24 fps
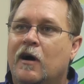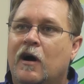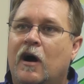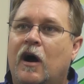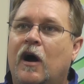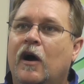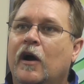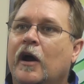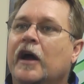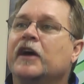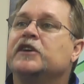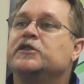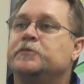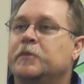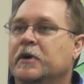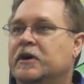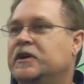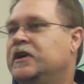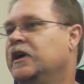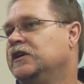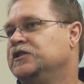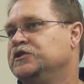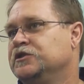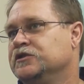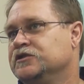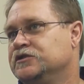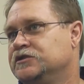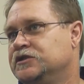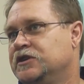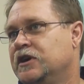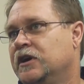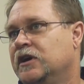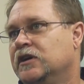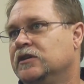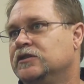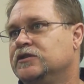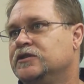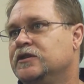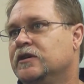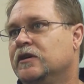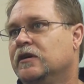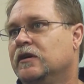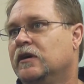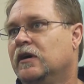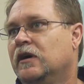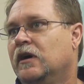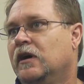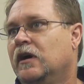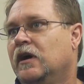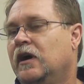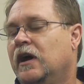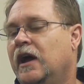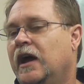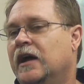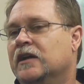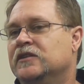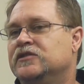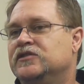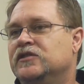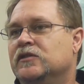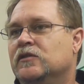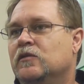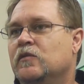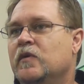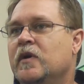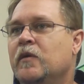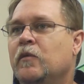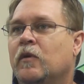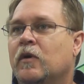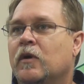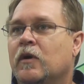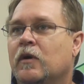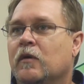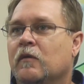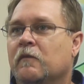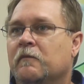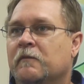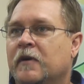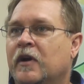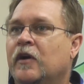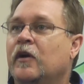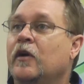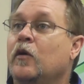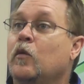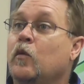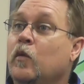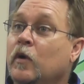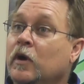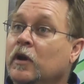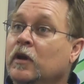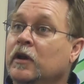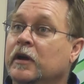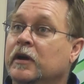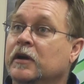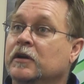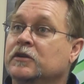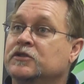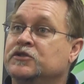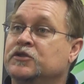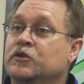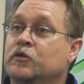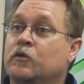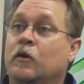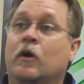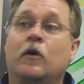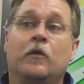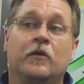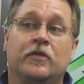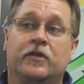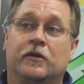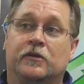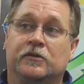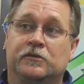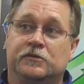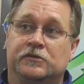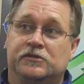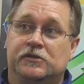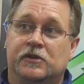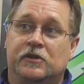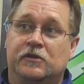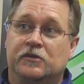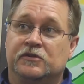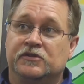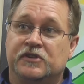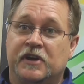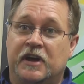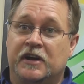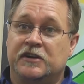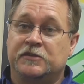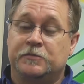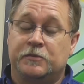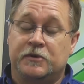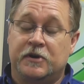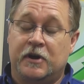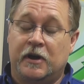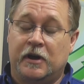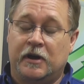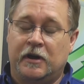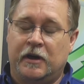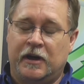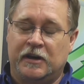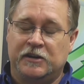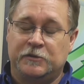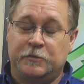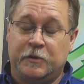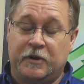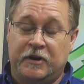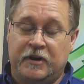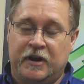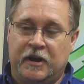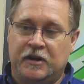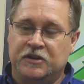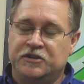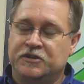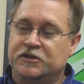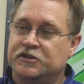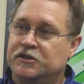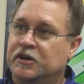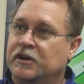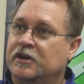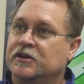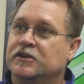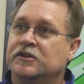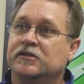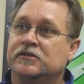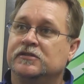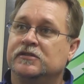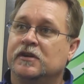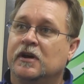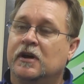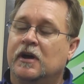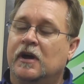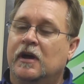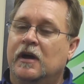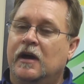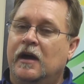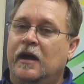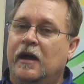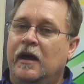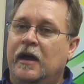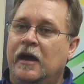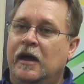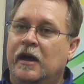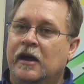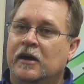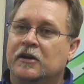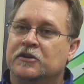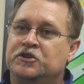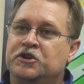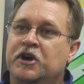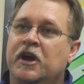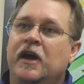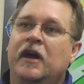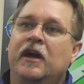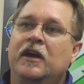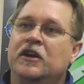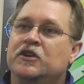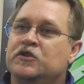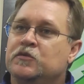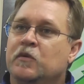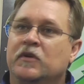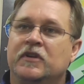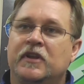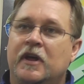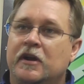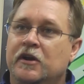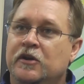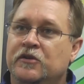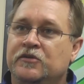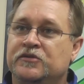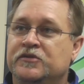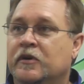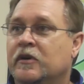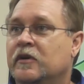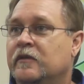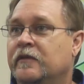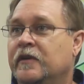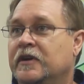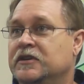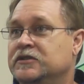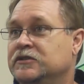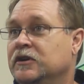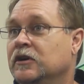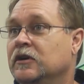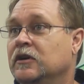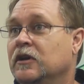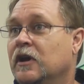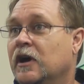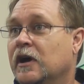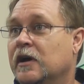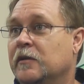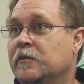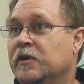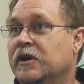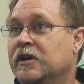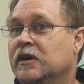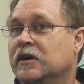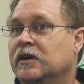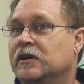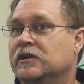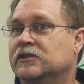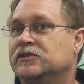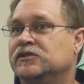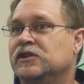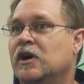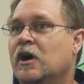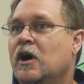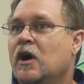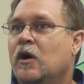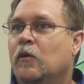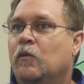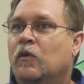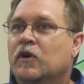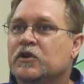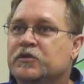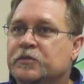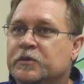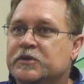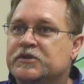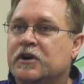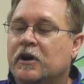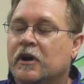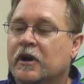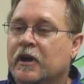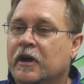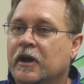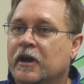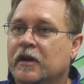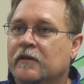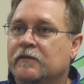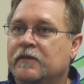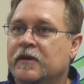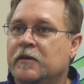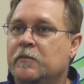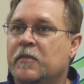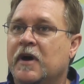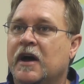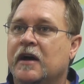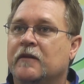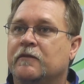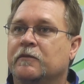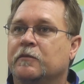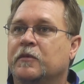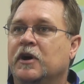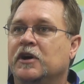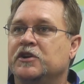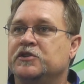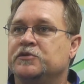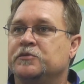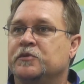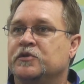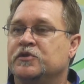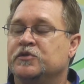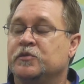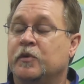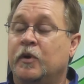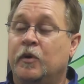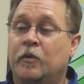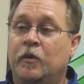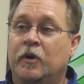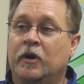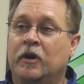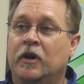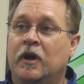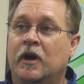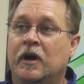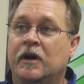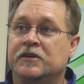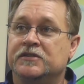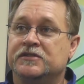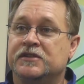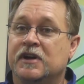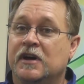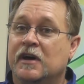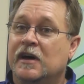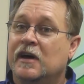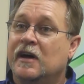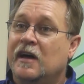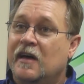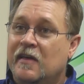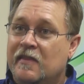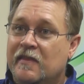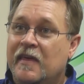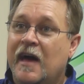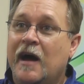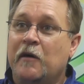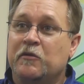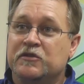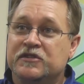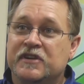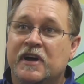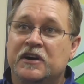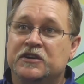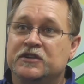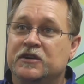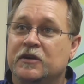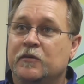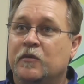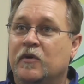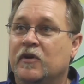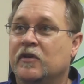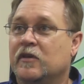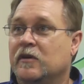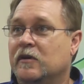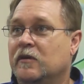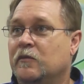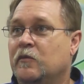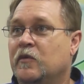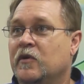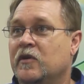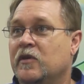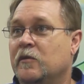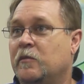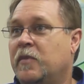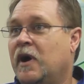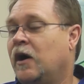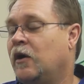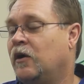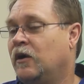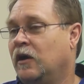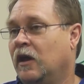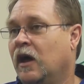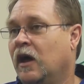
our expectations changed. And so we were very willing to grow with those those expectation changes and change what that user interface looked like because once we started getting feedback from customers, we realized that was actually where the where the power